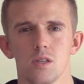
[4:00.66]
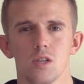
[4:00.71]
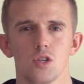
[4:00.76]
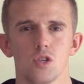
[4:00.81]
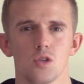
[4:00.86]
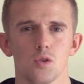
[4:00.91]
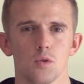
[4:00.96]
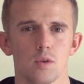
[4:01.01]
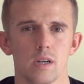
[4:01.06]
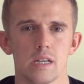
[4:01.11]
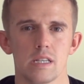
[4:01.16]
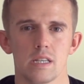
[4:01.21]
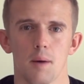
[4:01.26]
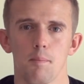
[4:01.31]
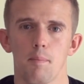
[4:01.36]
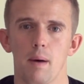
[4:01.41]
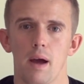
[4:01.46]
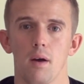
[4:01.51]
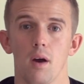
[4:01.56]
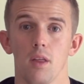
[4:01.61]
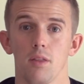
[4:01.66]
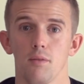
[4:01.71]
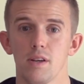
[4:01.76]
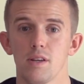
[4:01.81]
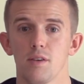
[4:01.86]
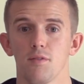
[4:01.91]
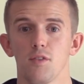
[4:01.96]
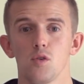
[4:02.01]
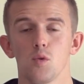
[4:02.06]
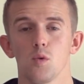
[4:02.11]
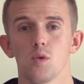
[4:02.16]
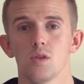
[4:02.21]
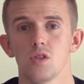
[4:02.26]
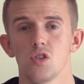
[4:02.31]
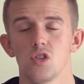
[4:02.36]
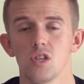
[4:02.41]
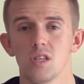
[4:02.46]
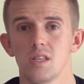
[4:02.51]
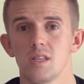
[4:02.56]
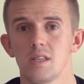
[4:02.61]
the stories about other individuals and
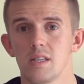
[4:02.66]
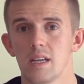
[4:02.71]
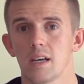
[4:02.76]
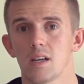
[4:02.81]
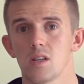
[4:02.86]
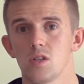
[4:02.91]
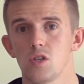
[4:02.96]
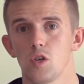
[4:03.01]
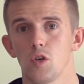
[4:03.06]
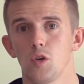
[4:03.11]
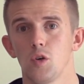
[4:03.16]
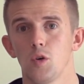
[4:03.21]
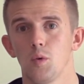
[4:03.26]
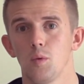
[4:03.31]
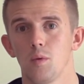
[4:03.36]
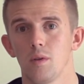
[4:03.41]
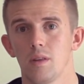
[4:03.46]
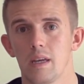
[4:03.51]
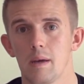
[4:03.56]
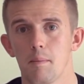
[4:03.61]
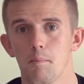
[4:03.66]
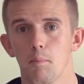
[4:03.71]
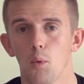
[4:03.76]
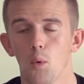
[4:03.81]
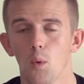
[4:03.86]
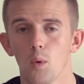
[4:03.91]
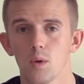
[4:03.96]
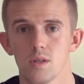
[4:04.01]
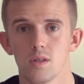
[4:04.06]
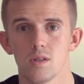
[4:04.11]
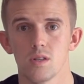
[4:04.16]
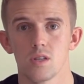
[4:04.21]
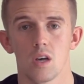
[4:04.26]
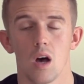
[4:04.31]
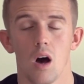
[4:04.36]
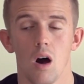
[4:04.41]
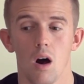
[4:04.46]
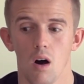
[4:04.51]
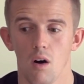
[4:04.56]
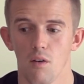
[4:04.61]
just stick to the importance
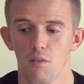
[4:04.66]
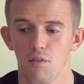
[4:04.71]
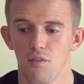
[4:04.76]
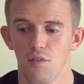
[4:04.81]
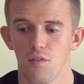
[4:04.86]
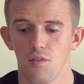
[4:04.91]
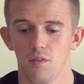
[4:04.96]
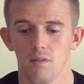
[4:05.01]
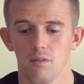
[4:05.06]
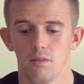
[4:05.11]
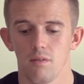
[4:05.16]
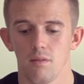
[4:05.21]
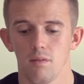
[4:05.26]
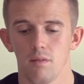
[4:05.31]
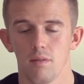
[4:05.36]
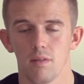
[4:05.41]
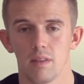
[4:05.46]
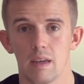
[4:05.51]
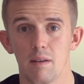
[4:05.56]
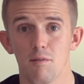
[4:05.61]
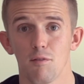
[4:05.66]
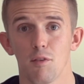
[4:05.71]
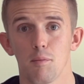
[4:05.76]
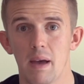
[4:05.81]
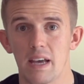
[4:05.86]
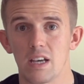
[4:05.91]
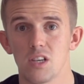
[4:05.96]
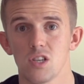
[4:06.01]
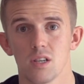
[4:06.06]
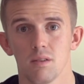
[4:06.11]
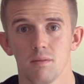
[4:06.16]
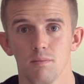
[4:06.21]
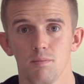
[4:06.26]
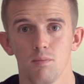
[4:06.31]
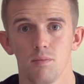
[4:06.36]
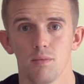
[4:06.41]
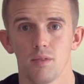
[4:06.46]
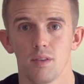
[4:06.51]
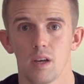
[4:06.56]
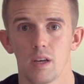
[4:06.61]
of the information
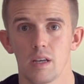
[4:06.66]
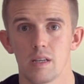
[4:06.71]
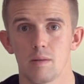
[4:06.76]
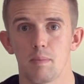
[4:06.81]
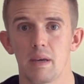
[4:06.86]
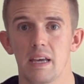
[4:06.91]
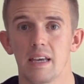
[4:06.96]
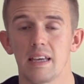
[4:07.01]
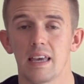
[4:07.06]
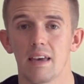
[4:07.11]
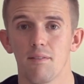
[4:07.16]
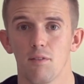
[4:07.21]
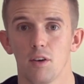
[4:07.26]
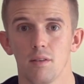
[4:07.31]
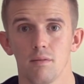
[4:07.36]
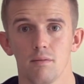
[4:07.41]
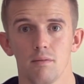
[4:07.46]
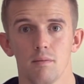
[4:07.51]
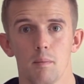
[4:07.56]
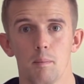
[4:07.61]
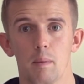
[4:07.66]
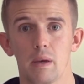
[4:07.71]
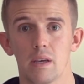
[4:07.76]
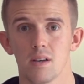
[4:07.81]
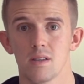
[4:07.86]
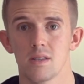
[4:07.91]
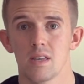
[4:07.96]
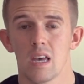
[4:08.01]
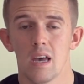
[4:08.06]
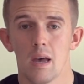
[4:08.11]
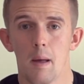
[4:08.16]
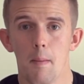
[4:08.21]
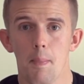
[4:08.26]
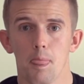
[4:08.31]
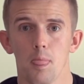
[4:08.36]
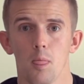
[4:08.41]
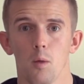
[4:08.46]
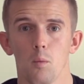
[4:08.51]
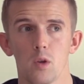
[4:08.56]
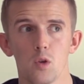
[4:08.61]
that is being given, because
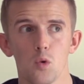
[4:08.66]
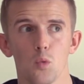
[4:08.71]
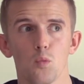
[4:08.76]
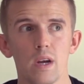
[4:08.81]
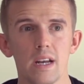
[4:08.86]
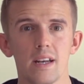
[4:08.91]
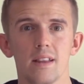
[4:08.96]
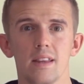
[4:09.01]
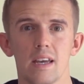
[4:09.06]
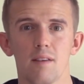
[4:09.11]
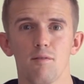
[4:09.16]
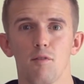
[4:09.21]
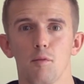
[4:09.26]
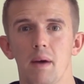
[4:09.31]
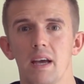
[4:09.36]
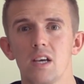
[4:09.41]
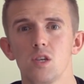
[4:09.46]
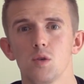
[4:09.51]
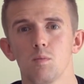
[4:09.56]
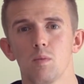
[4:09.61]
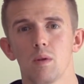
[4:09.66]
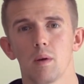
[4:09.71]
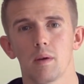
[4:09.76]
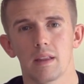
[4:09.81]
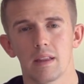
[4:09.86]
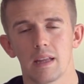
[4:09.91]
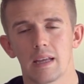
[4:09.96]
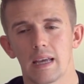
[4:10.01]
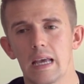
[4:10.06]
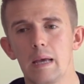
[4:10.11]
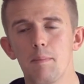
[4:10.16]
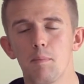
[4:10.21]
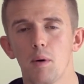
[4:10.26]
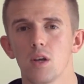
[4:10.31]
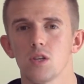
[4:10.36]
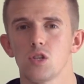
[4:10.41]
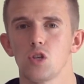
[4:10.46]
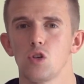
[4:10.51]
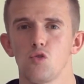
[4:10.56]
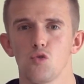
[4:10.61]
when you're reading the information, the key
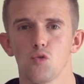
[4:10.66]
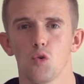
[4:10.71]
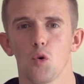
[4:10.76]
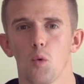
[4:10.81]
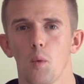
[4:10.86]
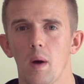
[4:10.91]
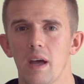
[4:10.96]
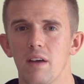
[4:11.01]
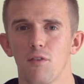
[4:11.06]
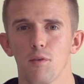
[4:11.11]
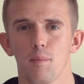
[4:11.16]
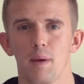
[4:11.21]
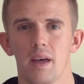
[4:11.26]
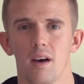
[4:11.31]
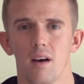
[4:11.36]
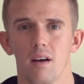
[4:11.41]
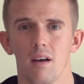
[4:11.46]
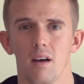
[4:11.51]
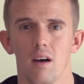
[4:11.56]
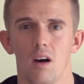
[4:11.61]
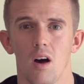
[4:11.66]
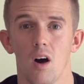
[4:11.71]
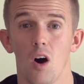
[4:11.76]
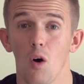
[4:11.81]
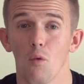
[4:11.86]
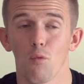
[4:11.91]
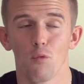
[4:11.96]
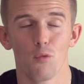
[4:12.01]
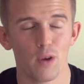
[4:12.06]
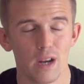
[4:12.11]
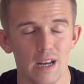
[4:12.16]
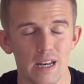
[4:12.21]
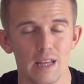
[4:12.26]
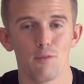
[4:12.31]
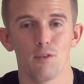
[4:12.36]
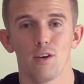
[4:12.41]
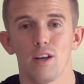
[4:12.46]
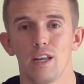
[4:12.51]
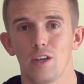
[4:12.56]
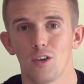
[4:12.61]
parts that you draw away from it are really,
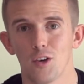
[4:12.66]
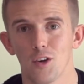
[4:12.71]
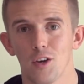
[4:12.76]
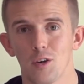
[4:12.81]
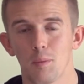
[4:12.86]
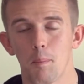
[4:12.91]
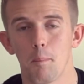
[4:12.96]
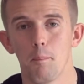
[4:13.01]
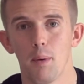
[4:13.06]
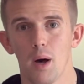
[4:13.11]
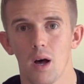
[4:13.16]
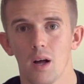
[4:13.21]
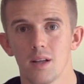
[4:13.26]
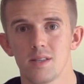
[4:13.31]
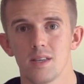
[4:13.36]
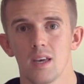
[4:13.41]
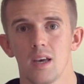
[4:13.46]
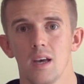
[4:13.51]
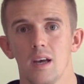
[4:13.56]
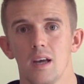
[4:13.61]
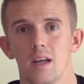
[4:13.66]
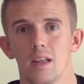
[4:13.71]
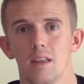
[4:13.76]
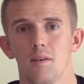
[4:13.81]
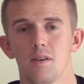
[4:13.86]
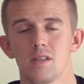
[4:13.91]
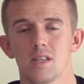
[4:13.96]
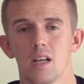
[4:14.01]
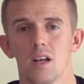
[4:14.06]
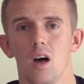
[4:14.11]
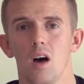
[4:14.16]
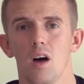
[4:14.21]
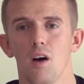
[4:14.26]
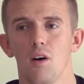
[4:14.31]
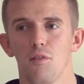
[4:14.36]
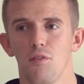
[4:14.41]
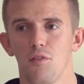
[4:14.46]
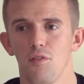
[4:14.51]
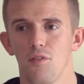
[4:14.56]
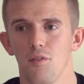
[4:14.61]
really good, but there is a lot
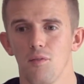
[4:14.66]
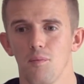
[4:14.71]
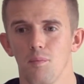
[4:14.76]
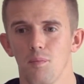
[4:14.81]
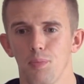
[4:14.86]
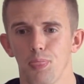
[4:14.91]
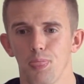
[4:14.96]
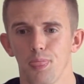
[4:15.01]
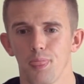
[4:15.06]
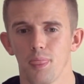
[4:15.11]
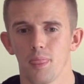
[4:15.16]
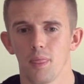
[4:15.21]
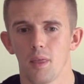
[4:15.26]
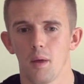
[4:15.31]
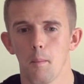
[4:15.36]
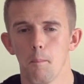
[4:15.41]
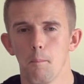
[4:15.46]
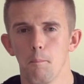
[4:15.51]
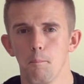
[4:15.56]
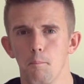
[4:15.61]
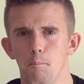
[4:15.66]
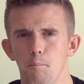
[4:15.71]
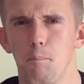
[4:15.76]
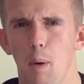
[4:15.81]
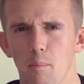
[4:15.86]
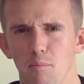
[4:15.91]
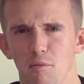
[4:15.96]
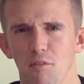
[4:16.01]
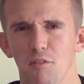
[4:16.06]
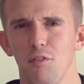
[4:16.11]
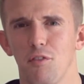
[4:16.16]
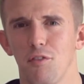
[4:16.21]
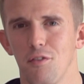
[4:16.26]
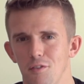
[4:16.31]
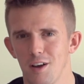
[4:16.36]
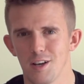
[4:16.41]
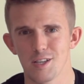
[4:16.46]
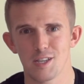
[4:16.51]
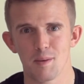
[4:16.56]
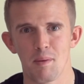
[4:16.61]
of bump,
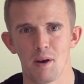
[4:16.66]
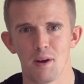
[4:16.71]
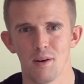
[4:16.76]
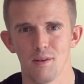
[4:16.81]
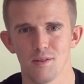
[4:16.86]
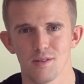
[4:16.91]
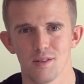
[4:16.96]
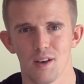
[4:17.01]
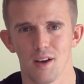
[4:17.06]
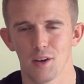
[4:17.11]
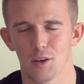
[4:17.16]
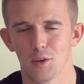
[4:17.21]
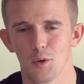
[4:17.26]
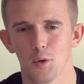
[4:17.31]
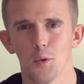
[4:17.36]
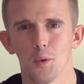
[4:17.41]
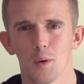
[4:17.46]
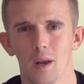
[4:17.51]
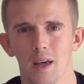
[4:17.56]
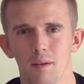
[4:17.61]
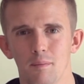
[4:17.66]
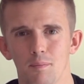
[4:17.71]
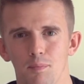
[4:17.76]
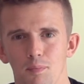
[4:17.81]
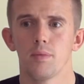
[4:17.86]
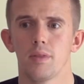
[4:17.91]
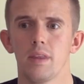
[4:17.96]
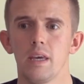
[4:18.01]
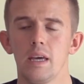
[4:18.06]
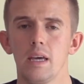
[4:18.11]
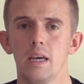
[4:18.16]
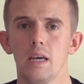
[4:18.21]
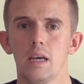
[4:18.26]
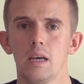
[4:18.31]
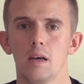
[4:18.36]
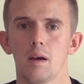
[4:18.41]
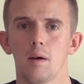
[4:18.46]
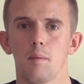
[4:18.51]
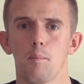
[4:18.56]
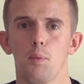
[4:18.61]
I suppose I'd call it.
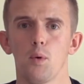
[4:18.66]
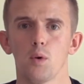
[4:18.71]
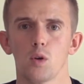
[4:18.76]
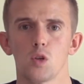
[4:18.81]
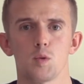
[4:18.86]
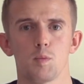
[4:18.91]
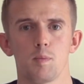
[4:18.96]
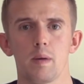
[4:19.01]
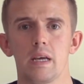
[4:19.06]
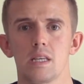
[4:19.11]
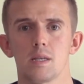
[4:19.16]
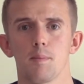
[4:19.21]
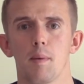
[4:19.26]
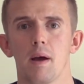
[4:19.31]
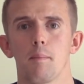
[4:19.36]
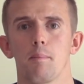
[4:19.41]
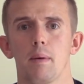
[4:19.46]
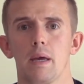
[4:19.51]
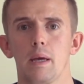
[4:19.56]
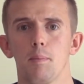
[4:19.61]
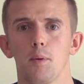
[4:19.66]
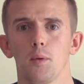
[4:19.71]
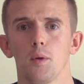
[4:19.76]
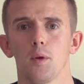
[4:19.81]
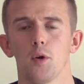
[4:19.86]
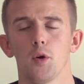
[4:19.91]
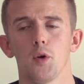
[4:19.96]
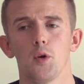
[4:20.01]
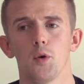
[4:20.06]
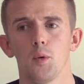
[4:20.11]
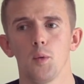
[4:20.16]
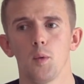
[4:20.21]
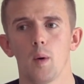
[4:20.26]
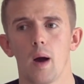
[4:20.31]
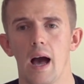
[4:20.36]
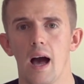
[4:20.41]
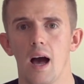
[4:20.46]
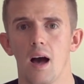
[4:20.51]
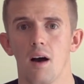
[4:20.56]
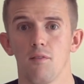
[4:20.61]
The book speaks about people who
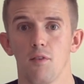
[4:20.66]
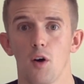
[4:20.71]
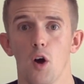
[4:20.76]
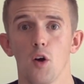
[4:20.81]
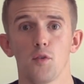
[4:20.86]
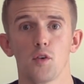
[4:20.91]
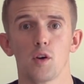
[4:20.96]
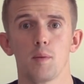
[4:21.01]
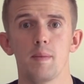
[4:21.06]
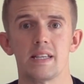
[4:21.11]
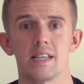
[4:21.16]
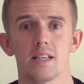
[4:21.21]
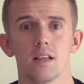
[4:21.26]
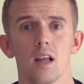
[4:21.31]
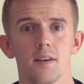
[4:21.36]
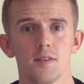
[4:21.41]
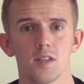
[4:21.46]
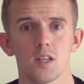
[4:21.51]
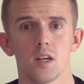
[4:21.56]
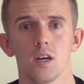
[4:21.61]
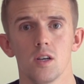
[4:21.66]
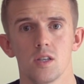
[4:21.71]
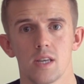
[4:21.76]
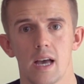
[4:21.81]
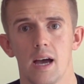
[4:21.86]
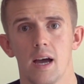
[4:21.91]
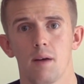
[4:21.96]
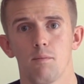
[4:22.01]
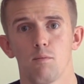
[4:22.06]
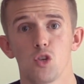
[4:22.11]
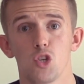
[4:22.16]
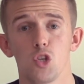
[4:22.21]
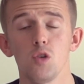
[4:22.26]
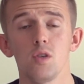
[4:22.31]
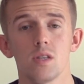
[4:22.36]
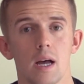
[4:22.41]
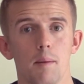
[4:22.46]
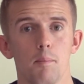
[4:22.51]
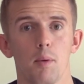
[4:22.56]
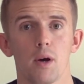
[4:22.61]
have overcommitted lifestyles and reduce
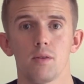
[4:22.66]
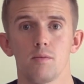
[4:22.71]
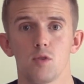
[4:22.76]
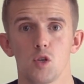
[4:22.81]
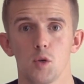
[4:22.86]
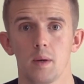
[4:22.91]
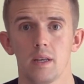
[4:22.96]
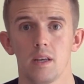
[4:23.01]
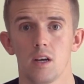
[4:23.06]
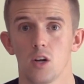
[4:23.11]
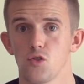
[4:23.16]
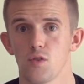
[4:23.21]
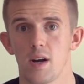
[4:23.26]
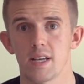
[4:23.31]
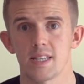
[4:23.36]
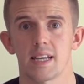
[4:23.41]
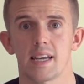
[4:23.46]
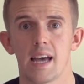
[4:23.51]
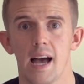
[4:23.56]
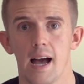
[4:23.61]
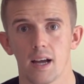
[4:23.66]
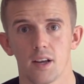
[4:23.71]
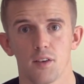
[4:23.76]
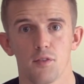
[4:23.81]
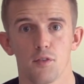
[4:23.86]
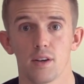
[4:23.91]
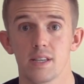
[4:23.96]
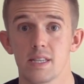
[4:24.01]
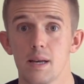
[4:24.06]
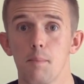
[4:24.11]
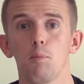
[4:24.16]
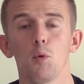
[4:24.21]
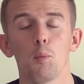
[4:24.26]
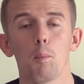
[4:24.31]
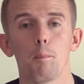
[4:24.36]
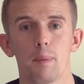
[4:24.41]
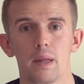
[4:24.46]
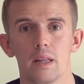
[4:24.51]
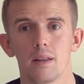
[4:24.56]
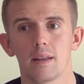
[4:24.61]
that by doing a drastic act. For example,
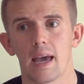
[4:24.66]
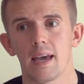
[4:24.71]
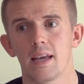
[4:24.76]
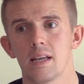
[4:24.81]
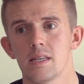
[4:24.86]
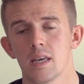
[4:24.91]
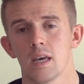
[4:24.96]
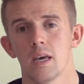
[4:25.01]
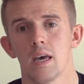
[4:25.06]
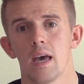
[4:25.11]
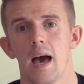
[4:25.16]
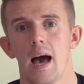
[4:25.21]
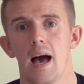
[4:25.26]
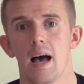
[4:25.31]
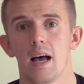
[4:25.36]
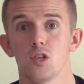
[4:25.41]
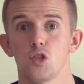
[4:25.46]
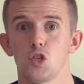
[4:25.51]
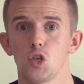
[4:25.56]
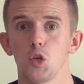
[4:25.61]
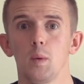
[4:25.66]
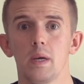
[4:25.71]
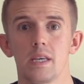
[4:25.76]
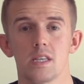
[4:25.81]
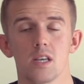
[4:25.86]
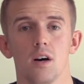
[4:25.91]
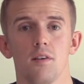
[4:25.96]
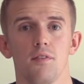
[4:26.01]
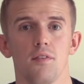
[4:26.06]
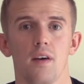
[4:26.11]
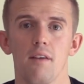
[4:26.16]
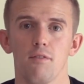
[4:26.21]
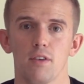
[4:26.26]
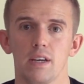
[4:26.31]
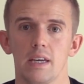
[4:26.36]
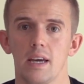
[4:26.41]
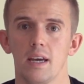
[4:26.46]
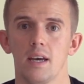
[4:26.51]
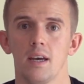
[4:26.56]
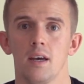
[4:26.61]
Bill Gates has 2 weeks off every
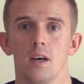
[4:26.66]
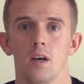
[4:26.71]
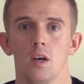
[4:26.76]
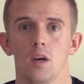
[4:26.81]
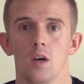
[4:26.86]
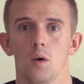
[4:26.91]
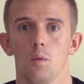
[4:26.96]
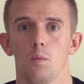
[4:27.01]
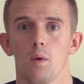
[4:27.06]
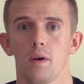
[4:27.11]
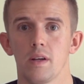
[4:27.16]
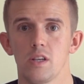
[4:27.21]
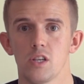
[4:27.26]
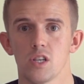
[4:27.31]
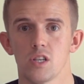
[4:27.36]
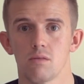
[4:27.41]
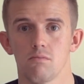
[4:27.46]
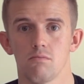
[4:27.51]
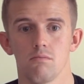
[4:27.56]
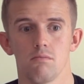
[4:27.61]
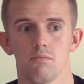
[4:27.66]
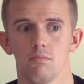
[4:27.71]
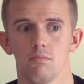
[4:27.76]
year where he just